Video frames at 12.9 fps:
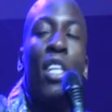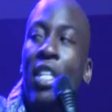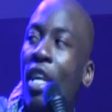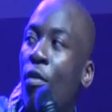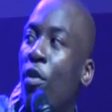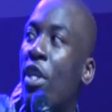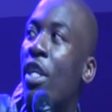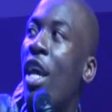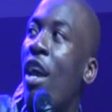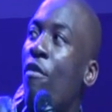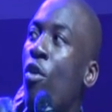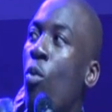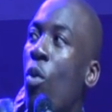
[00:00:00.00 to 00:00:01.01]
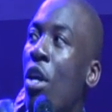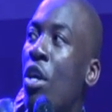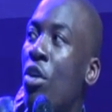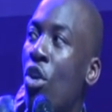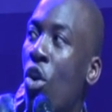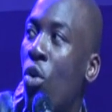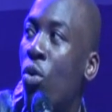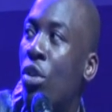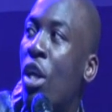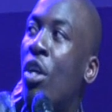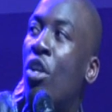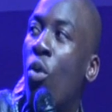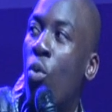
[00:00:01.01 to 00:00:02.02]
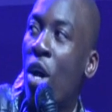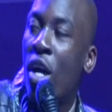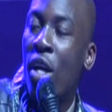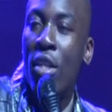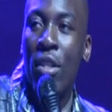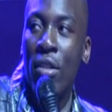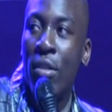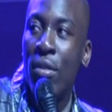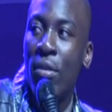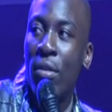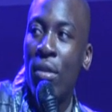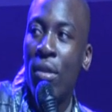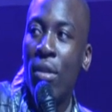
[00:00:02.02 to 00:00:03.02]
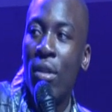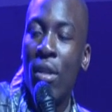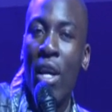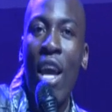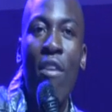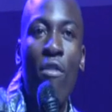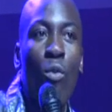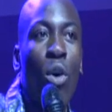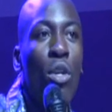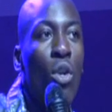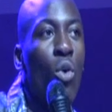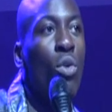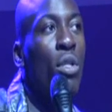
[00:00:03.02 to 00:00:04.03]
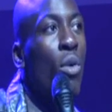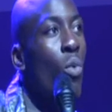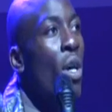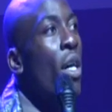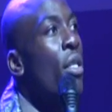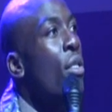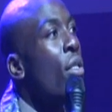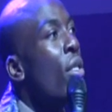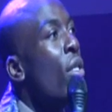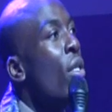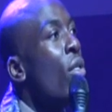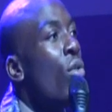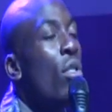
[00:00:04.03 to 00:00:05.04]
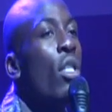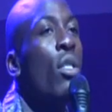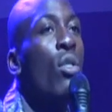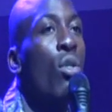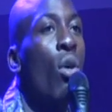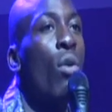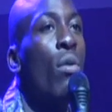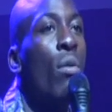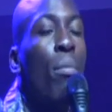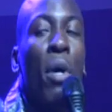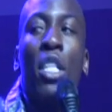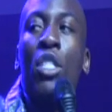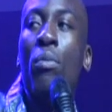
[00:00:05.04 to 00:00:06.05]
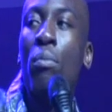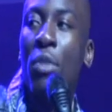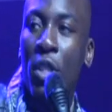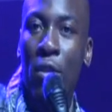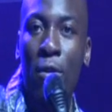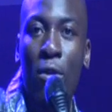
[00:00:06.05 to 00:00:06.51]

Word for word: sit there thinking, everyone knows the word. Everyone knows the words to this song but me.